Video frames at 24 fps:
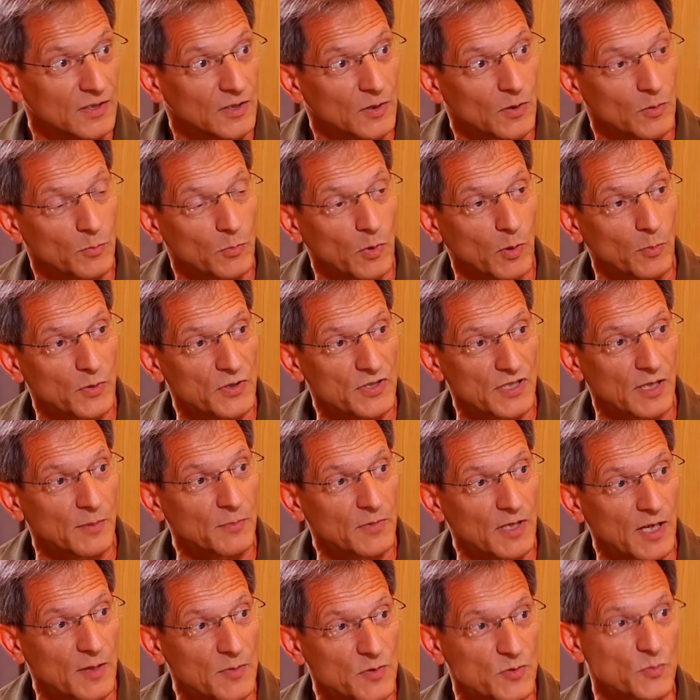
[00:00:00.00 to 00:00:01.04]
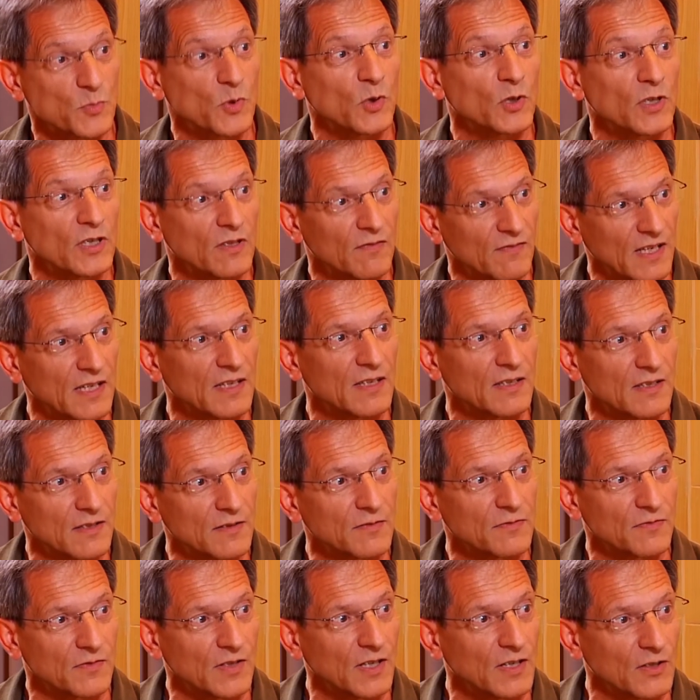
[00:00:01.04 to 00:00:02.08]
probably sometimes more
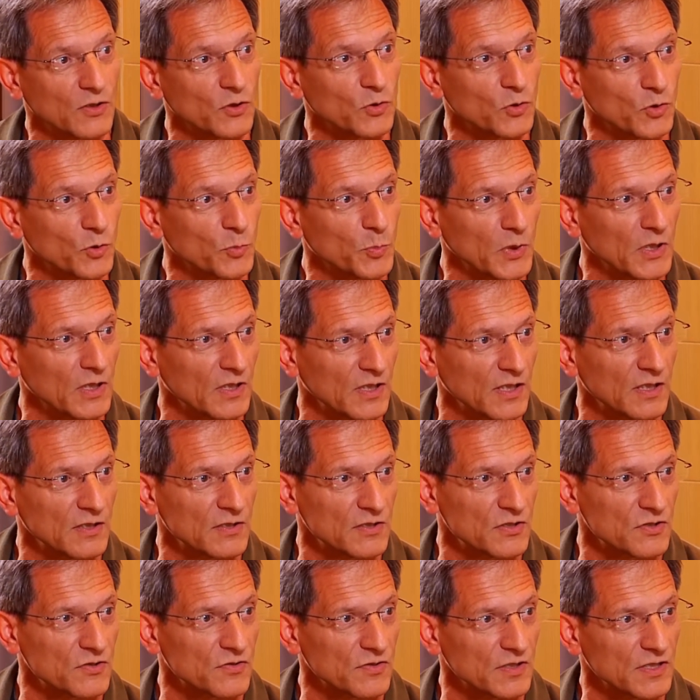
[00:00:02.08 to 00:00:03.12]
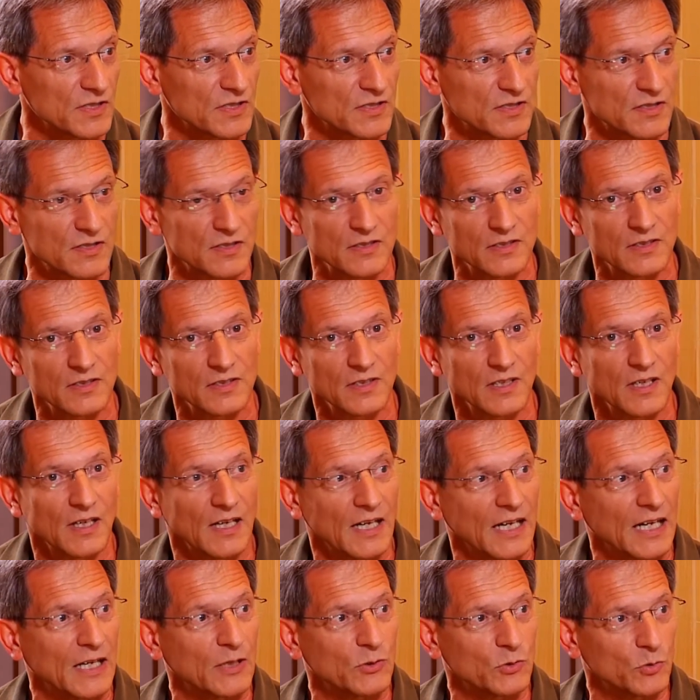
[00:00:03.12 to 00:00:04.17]
inventive than European industries,
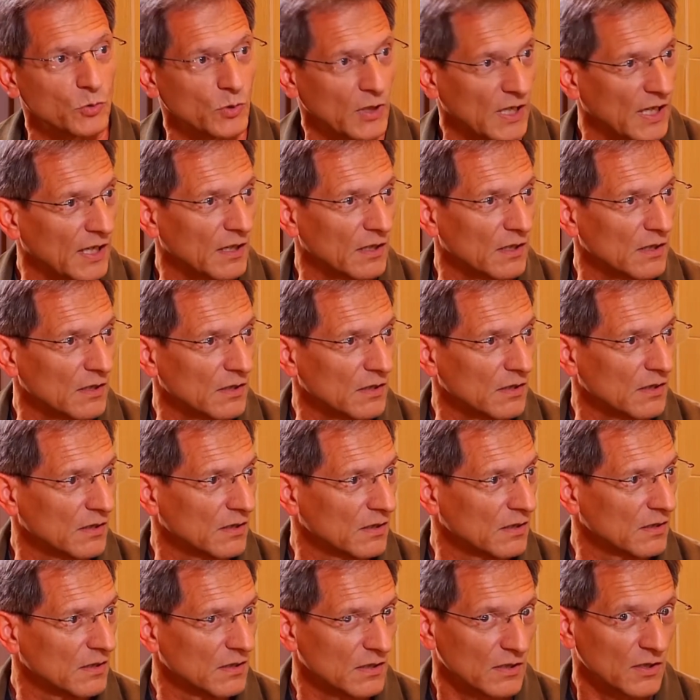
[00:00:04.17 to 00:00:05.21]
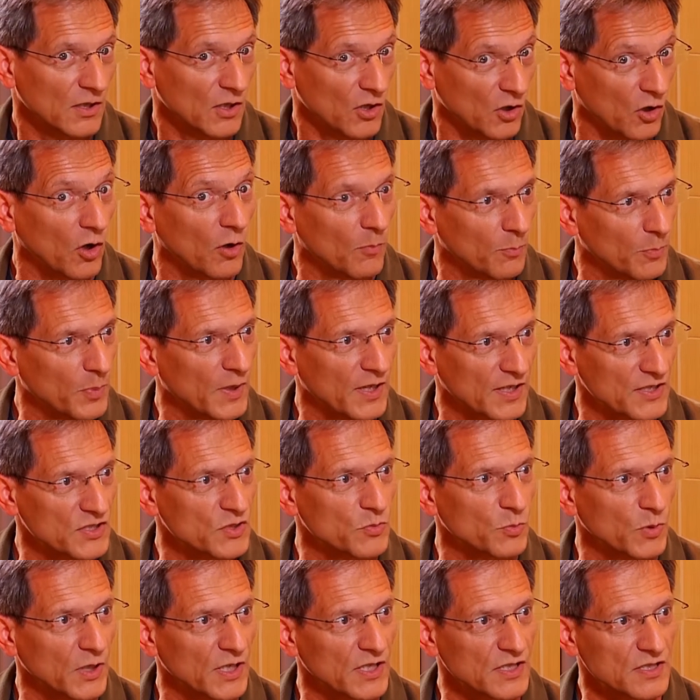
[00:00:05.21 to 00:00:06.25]
how to handle complex
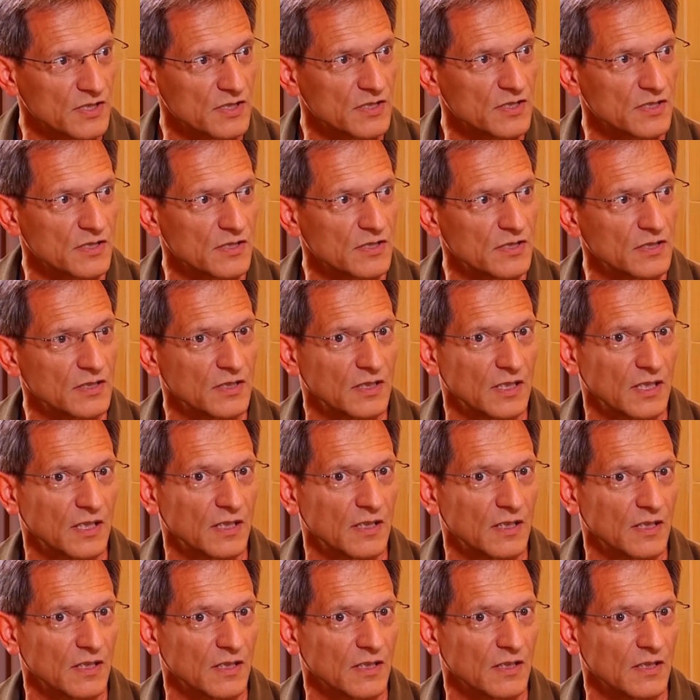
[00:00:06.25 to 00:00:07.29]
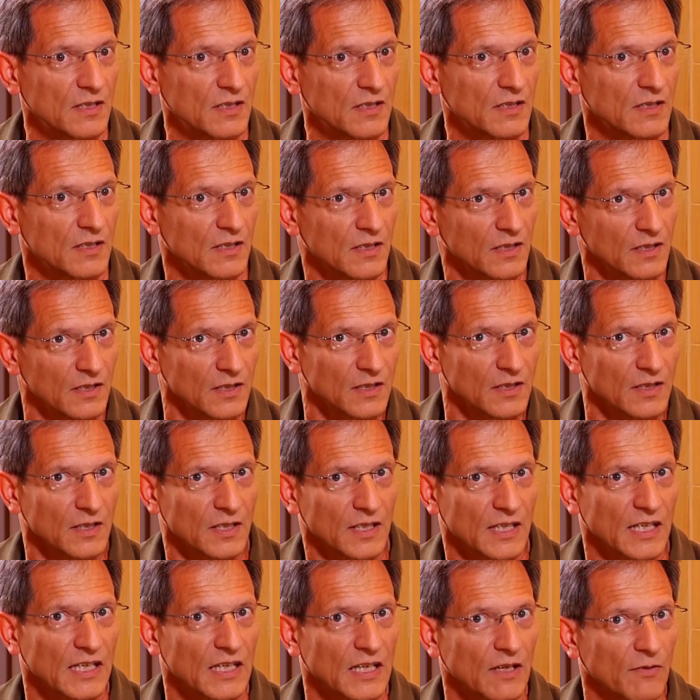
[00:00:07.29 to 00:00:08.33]
wastes in a
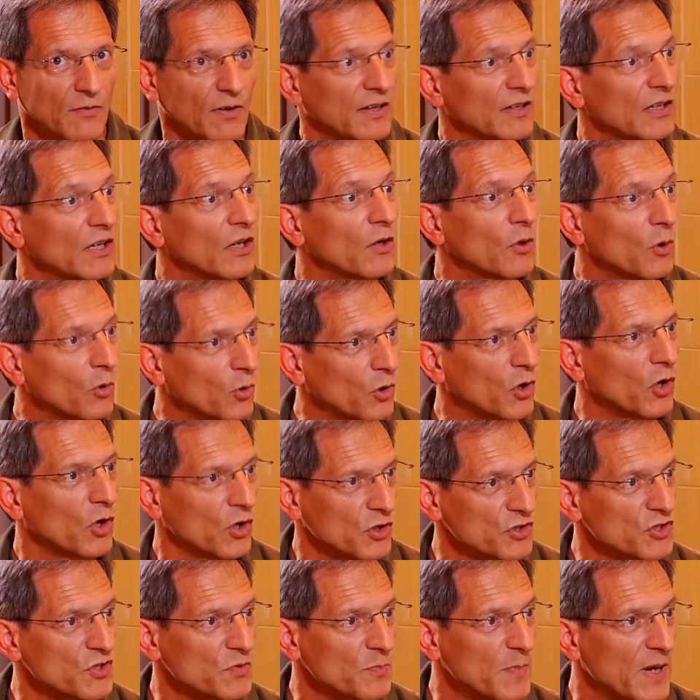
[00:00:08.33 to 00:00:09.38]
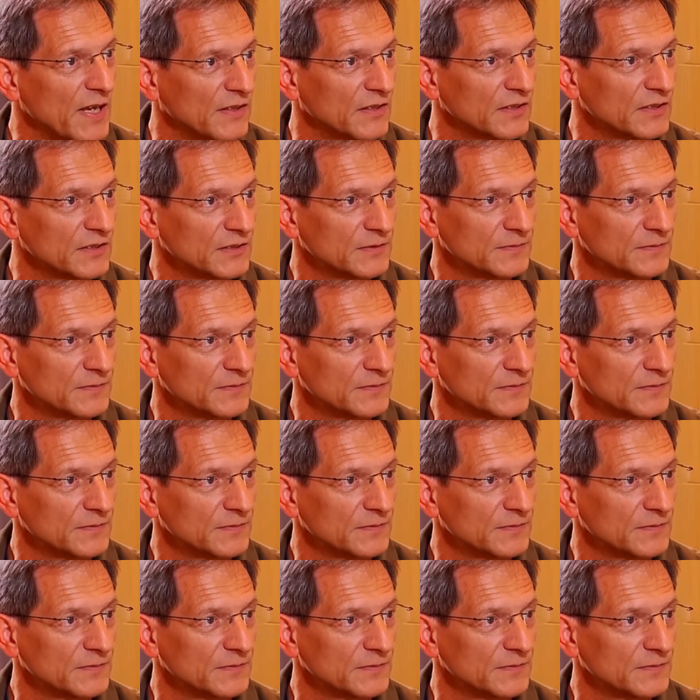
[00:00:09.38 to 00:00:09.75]
very low-cost manner.